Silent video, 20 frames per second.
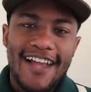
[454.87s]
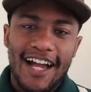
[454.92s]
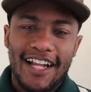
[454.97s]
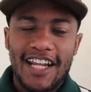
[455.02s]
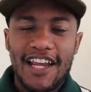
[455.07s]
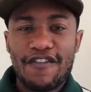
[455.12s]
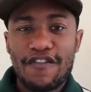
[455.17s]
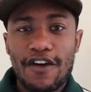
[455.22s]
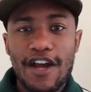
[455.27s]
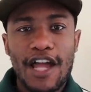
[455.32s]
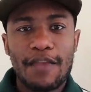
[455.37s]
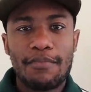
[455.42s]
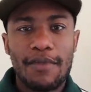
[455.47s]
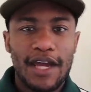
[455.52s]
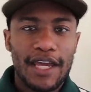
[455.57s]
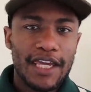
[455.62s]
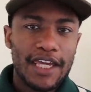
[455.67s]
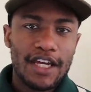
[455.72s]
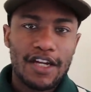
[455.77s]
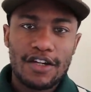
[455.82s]
I never had
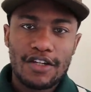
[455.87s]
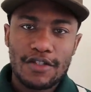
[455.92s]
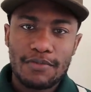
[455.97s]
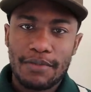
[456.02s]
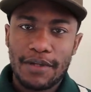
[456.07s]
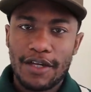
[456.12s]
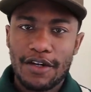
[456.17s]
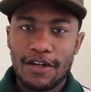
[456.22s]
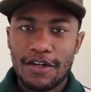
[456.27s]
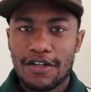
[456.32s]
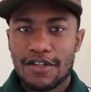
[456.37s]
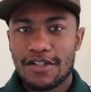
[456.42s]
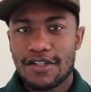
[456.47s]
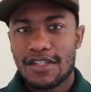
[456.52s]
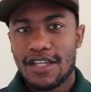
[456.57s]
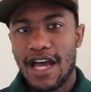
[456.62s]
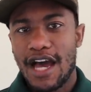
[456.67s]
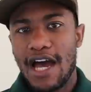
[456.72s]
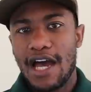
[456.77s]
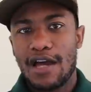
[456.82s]
my ears
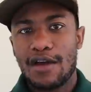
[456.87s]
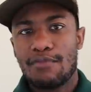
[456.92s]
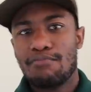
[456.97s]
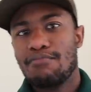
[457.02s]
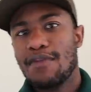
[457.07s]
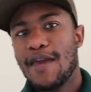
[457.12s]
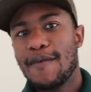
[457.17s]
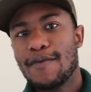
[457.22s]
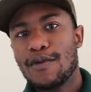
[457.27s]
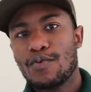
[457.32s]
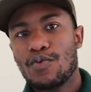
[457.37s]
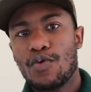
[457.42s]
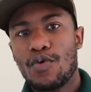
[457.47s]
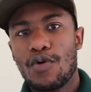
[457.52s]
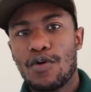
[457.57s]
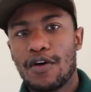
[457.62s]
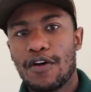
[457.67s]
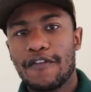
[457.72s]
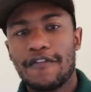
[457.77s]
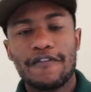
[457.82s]
pierced. I maybe
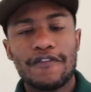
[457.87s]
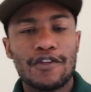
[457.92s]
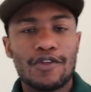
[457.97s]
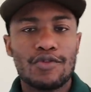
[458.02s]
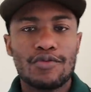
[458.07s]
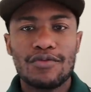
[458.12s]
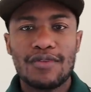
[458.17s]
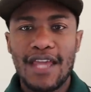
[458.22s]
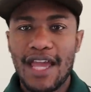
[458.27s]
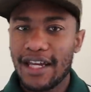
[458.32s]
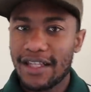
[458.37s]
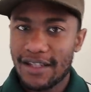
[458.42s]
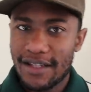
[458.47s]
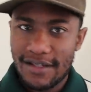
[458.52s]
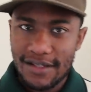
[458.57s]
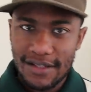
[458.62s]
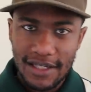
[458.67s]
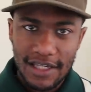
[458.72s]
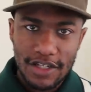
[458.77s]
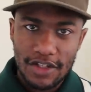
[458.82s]
wore a few
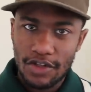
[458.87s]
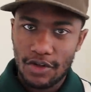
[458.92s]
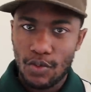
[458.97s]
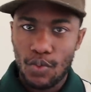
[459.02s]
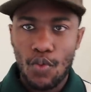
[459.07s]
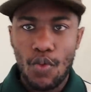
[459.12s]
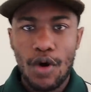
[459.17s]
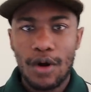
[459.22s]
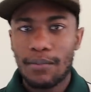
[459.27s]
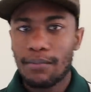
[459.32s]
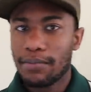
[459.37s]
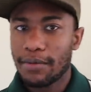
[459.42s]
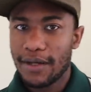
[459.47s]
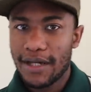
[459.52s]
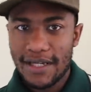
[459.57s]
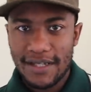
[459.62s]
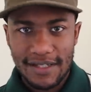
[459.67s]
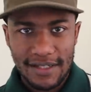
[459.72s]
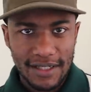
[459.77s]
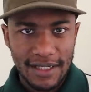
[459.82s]
necklaces or one
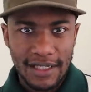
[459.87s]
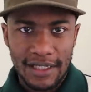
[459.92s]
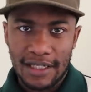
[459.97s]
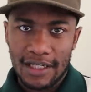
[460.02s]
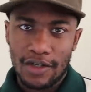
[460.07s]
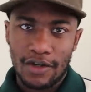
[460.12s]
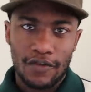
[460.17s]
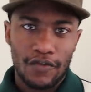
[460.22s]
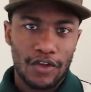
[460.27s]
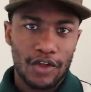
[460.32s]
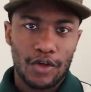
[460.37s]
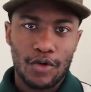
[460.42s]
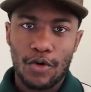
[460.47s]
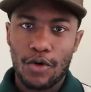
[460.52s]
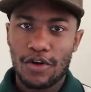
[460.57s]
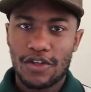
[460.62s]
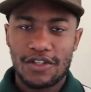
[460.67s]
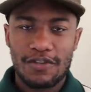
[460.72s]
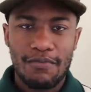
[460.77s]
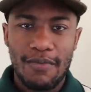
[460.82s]
bracelet over the
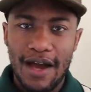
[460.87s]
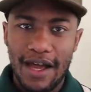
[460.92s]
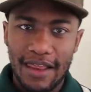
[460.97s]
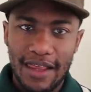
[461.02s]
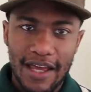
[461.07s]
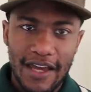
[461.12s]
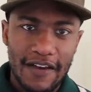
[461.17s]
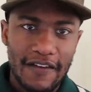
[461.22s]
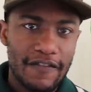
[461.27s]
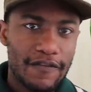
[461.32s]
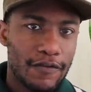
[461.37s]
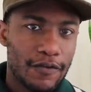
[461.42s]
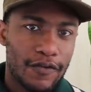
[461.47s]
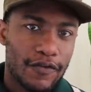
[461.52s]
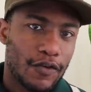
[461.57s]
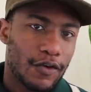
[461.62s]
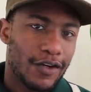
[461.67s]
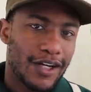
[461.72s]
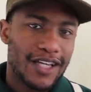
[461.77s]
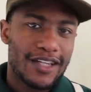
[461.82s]
course of my life for,
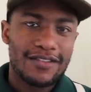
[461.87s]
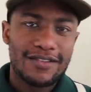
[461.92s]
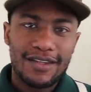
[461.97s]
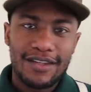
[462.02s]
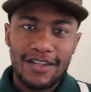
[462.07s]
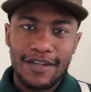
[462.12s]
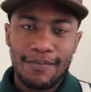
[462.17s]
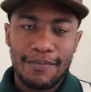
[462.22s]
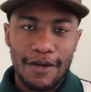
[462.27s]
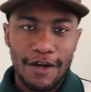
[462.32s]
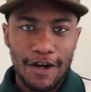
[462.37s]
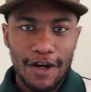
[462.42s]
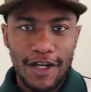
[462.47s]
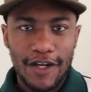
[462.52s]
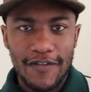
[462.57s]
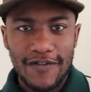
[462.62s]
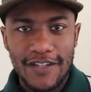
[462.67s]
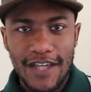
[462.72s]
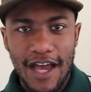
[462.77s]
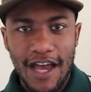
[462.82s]
for an extended
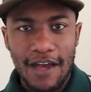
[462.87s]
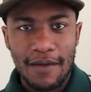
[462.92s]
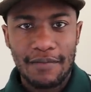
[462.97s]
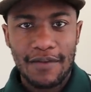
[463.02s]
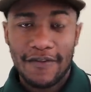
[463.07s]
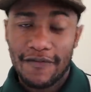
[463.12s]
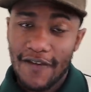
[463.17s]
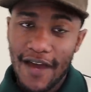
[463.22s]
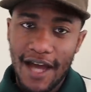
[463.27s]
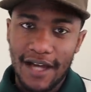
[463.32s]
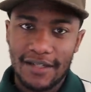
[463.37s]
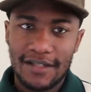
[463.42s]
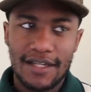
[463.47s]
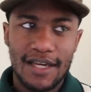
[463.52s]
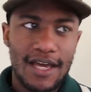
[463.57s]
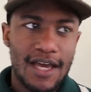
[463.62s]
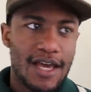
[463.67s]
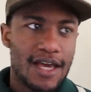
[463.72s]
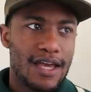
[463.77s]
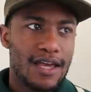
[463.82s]
period of time. In fact,
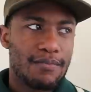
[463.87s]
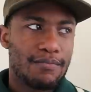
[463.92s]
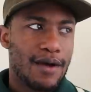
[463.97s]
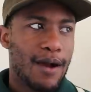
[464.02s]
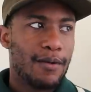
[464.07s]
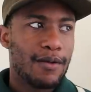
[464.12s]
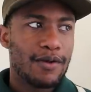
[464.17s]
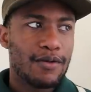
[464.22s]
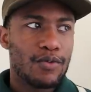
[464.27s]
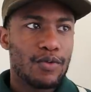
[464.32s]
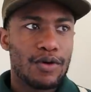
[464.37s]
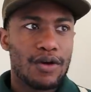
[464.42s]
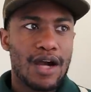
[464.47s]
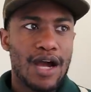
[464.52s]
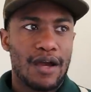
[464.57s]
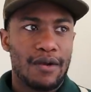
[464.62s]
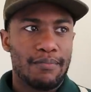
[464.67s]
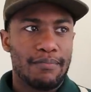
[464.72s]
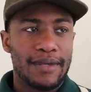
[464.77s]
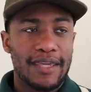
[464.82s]
probably where
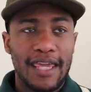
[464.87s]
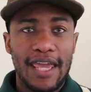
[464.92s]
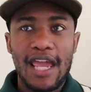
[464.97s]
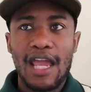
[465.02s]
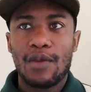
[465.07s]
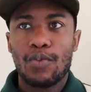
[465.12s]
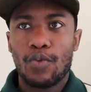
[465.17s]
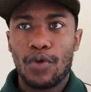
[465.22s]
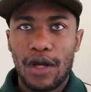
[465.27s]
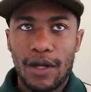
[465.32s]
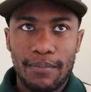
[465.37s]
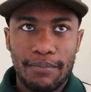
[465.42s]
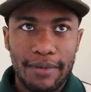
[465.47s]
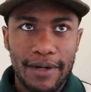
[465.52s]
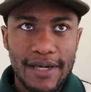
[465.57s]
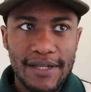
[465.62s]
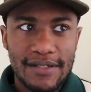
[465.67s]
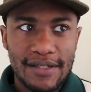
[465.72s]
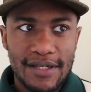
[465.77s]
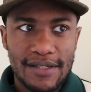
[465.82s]
I began wearing
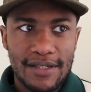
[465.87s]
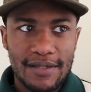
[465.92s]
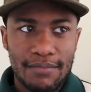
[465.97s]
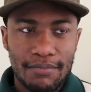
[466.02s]
bracelets.